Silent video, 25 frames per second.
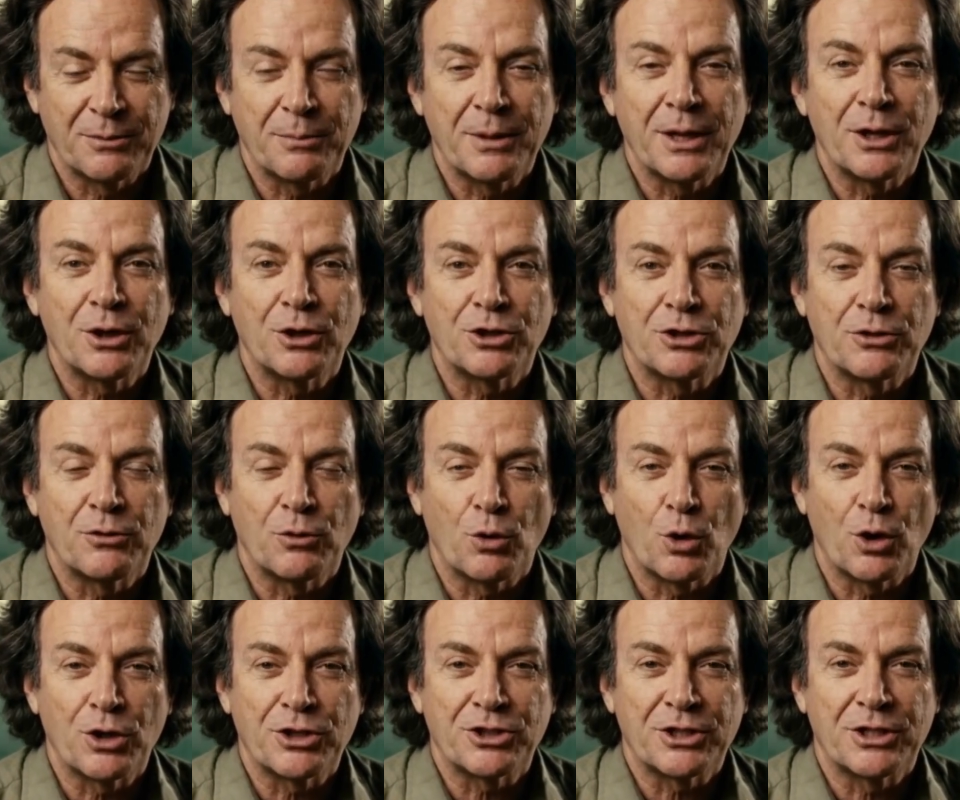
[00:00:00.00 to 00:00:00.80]
because
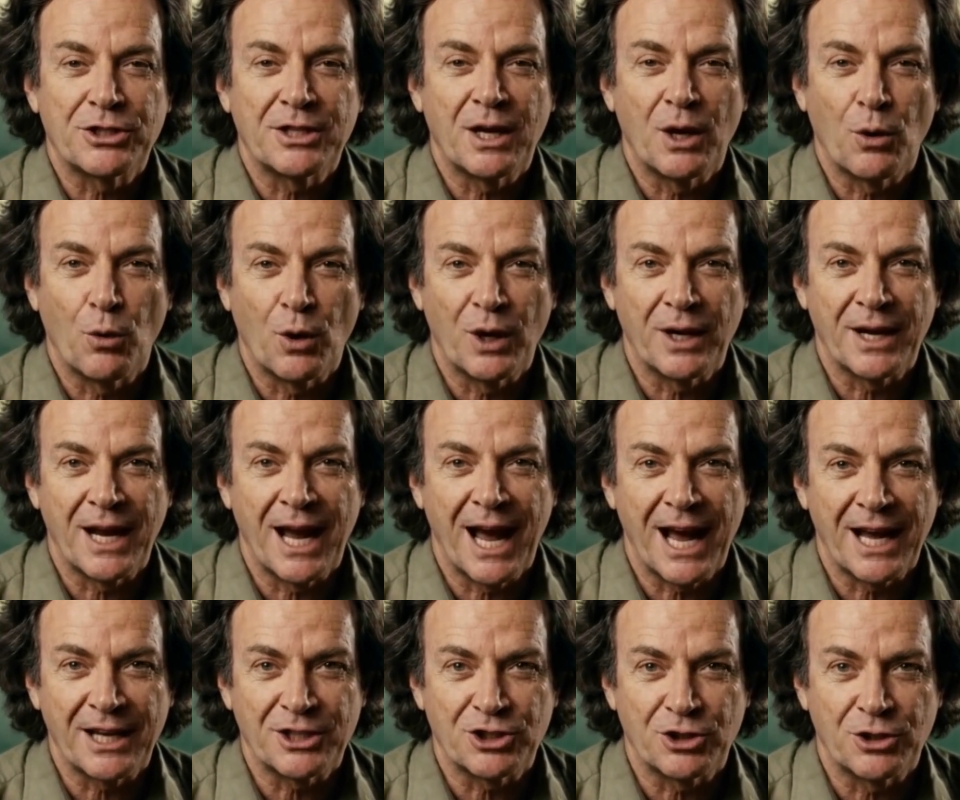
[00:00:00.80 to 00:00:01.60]
forces are what
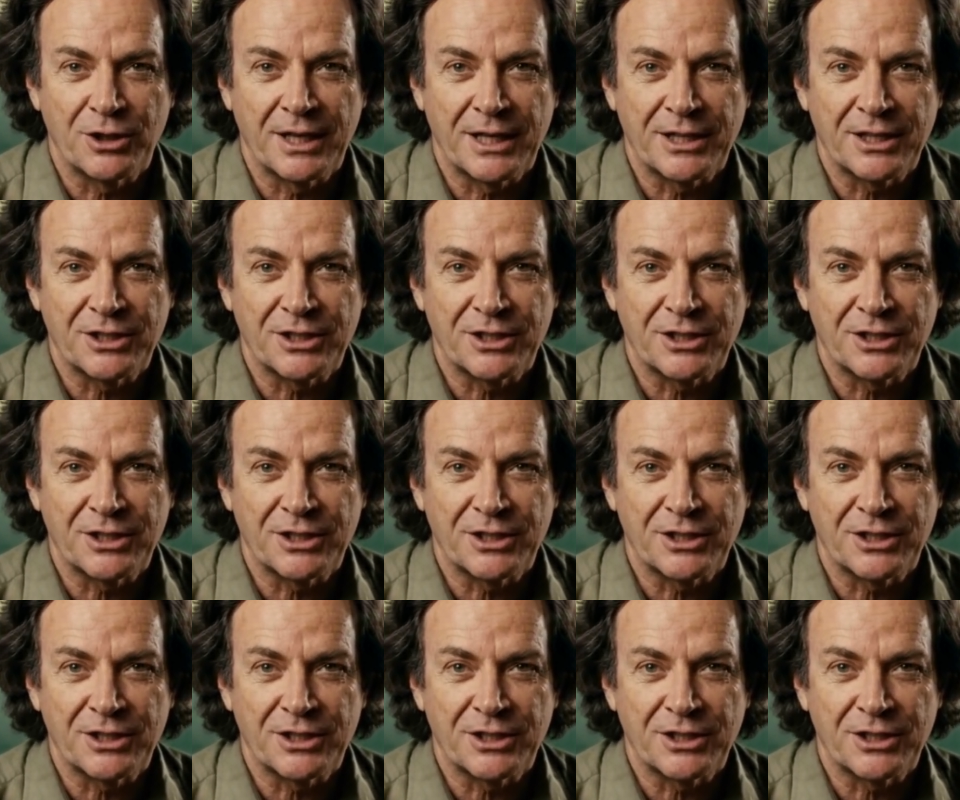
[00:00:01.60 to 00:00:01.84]
actually